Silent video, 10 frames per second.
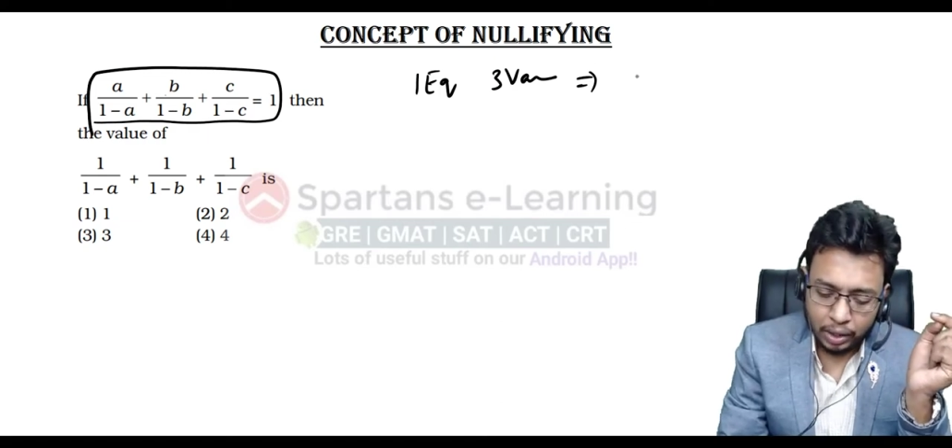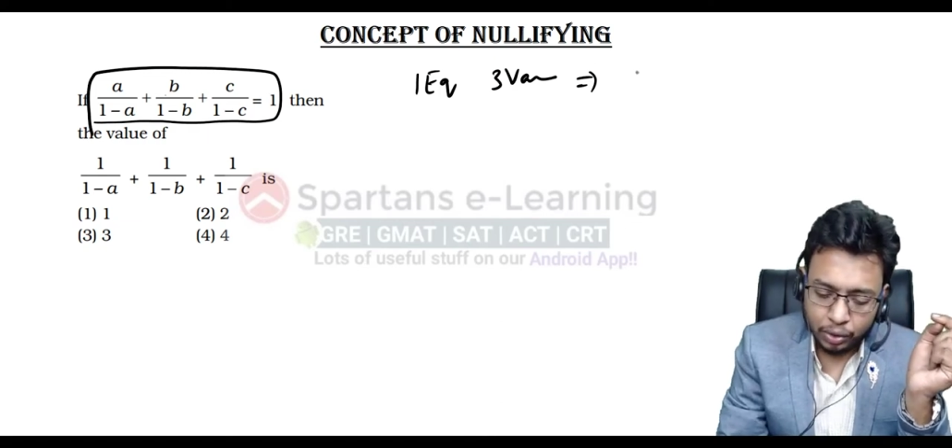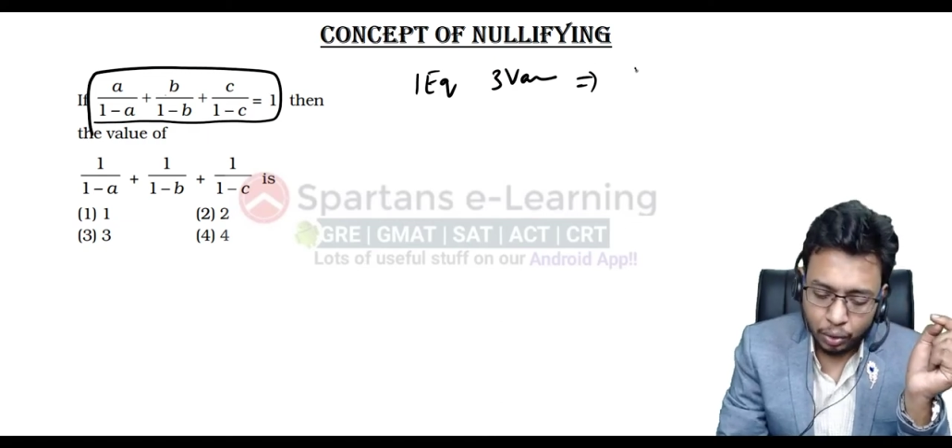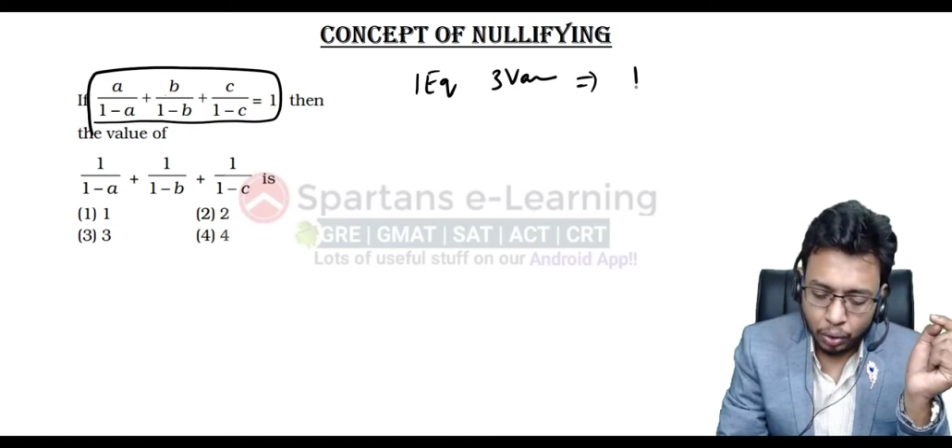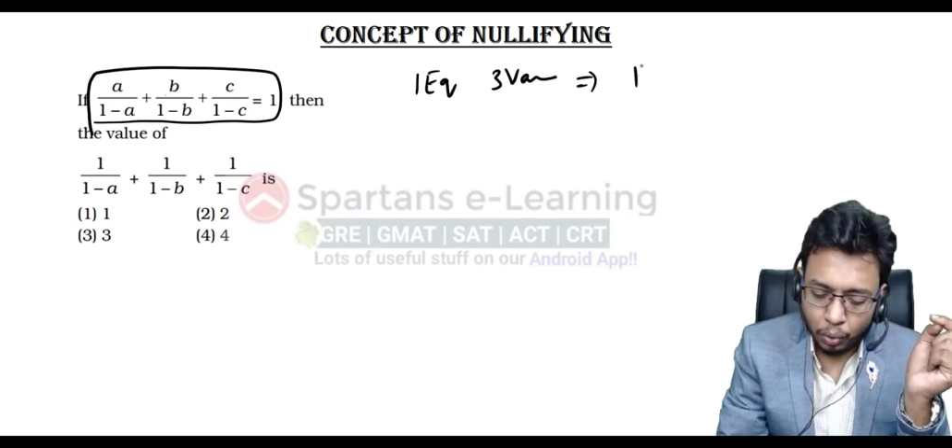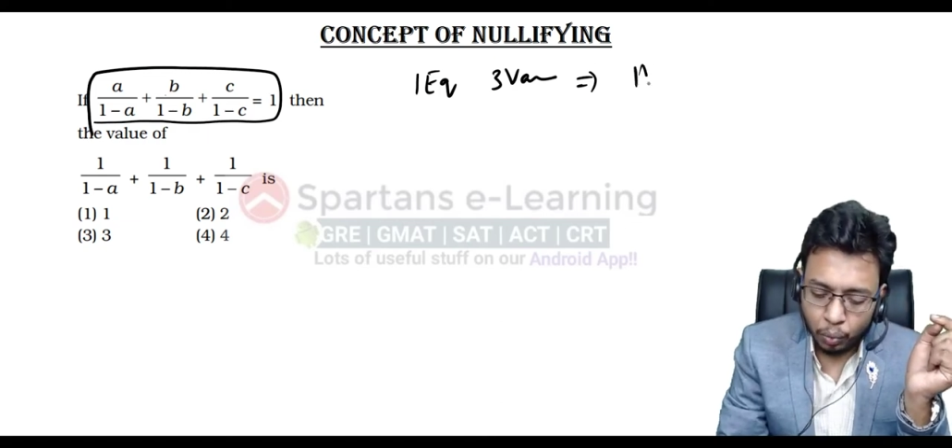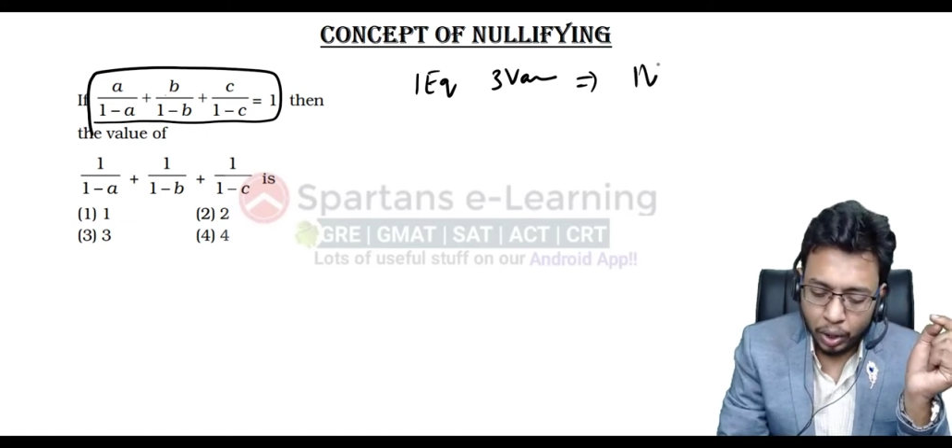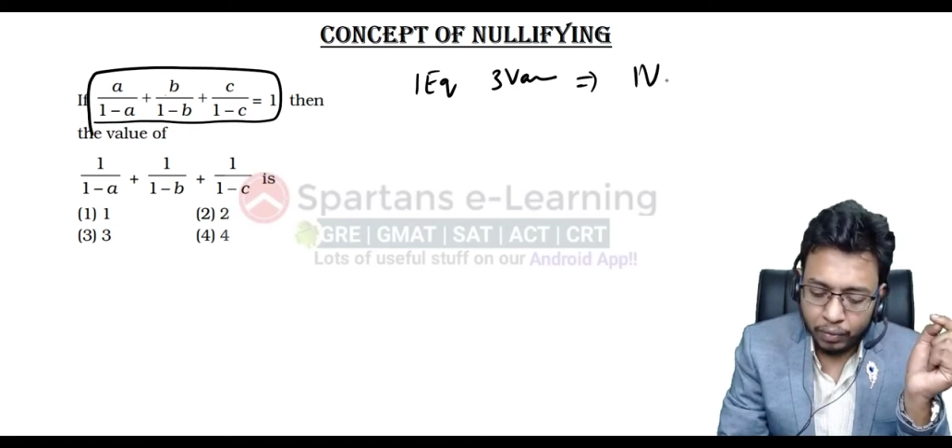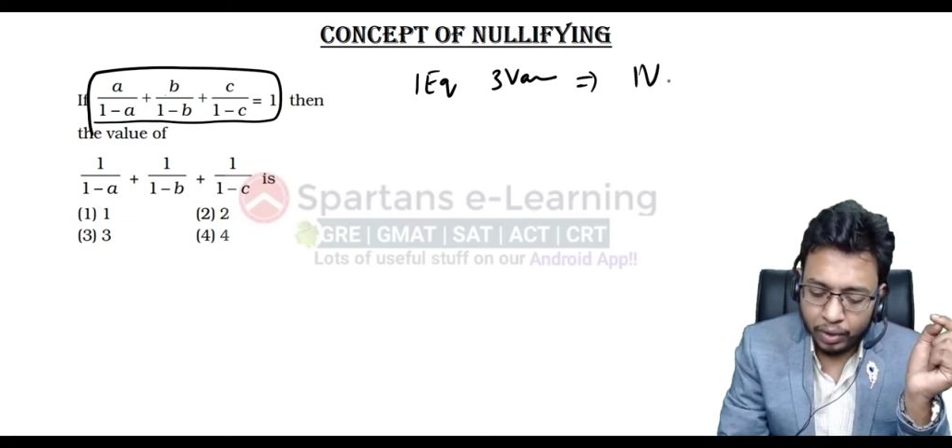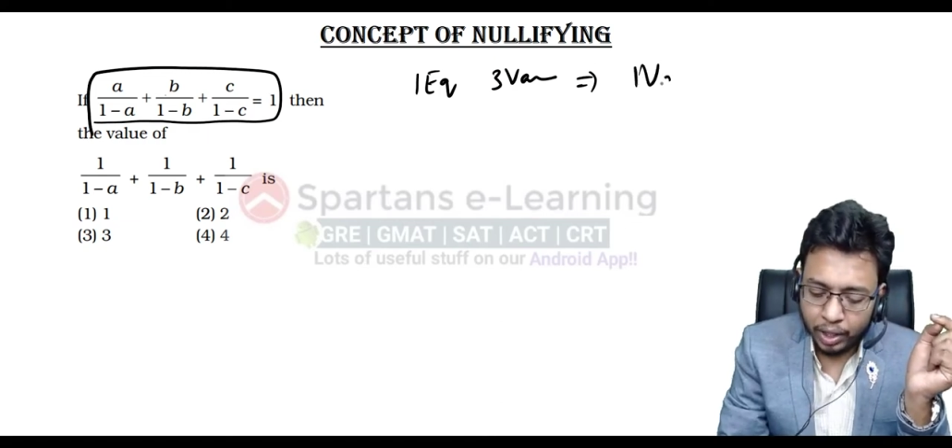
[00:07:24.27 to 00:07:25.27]
So
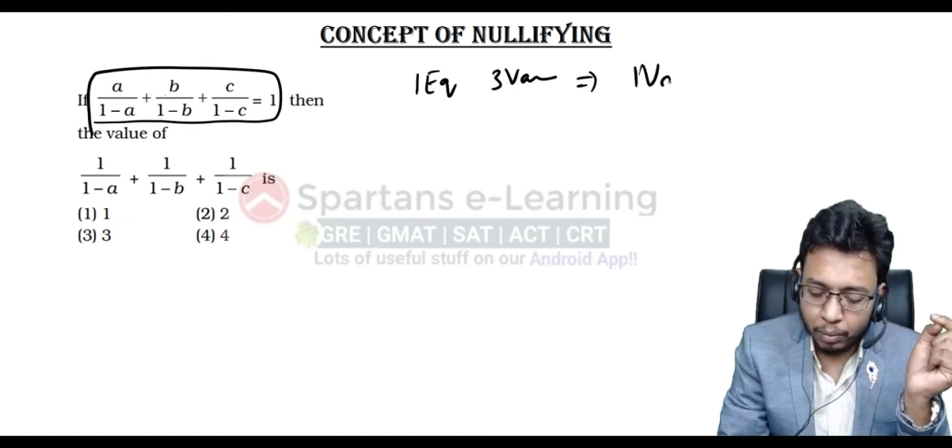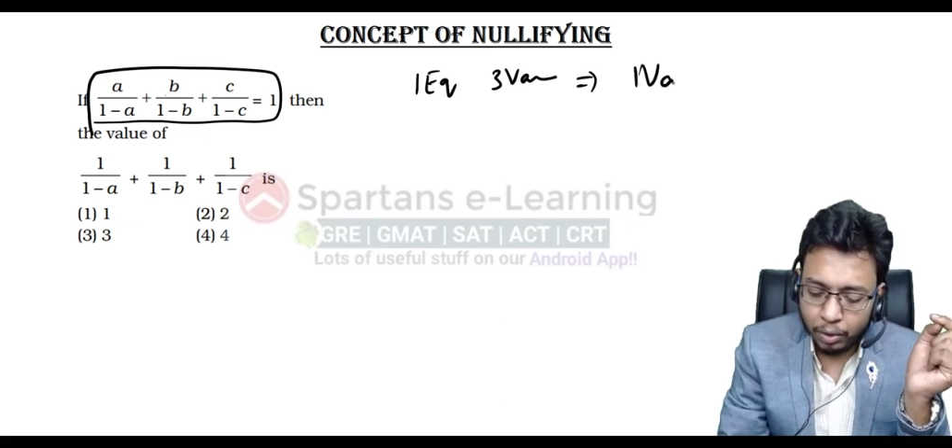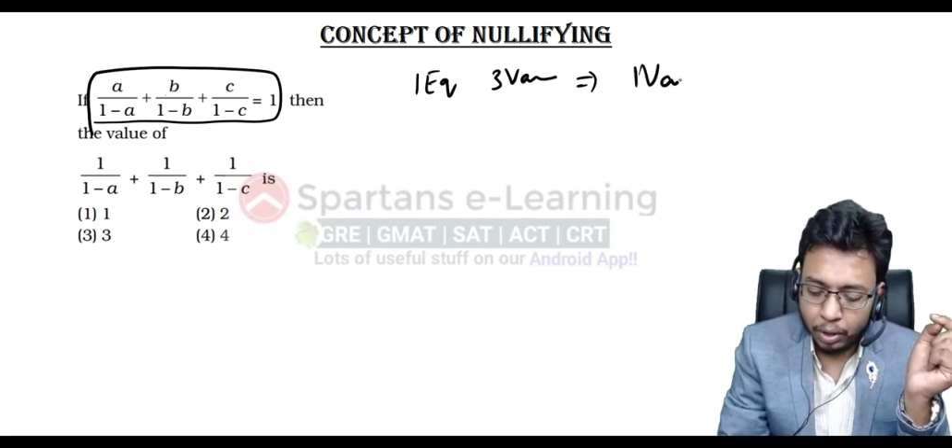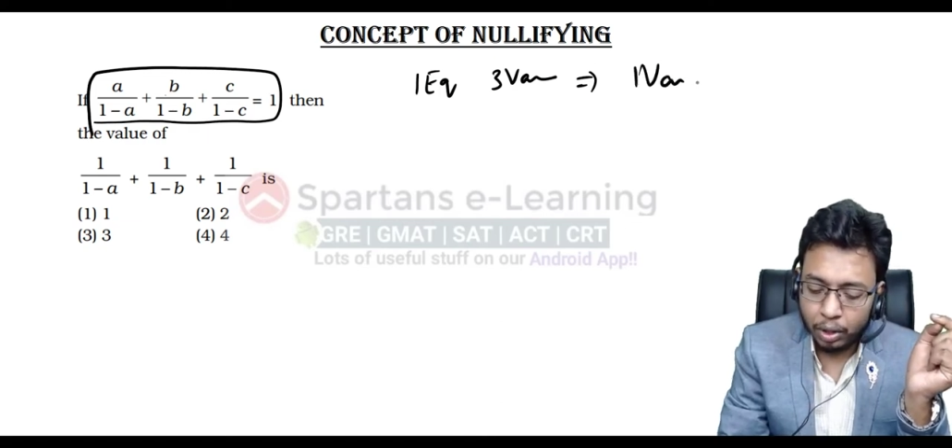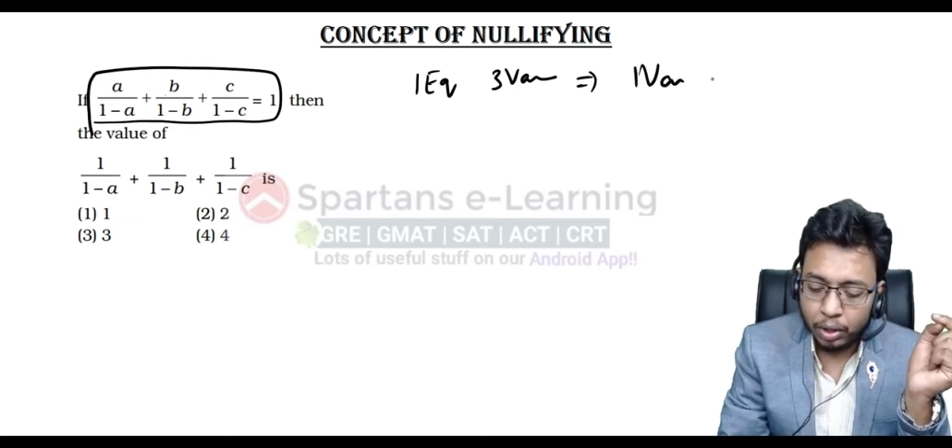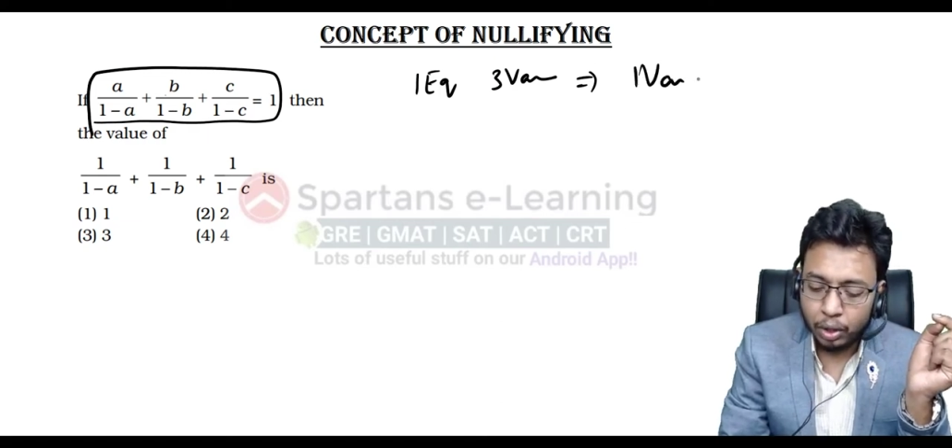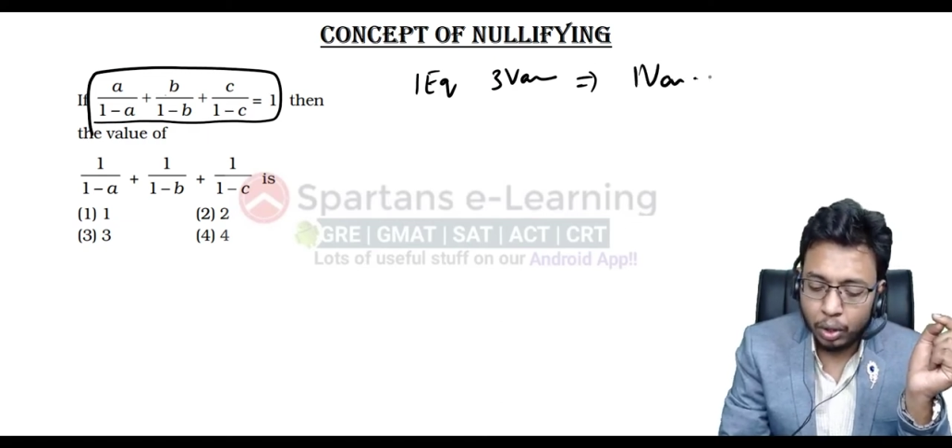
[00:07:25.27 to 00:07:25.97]
one variable,